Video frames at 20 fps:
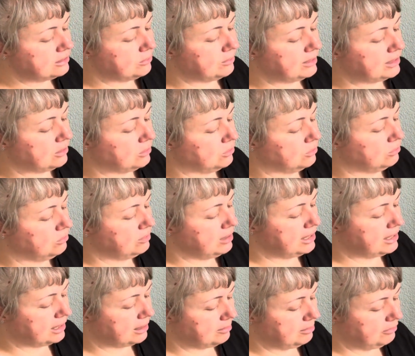with
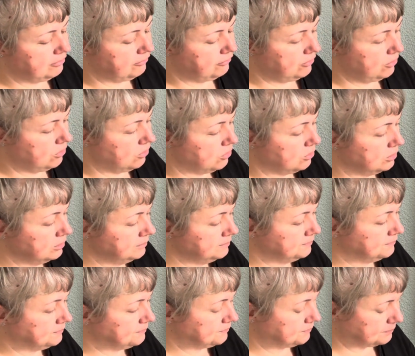Ulrika before.
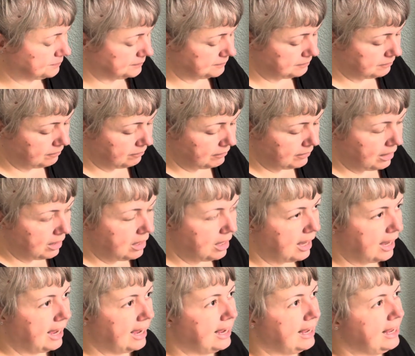
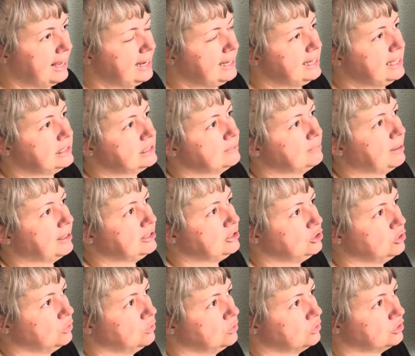I knit my
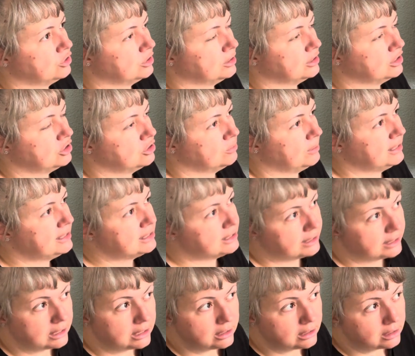daughter a
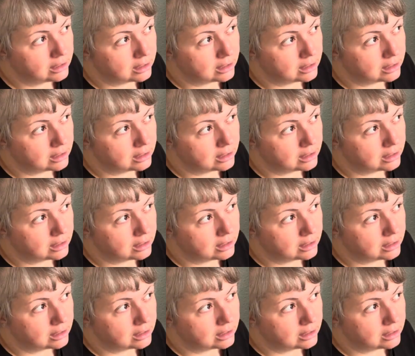sweater,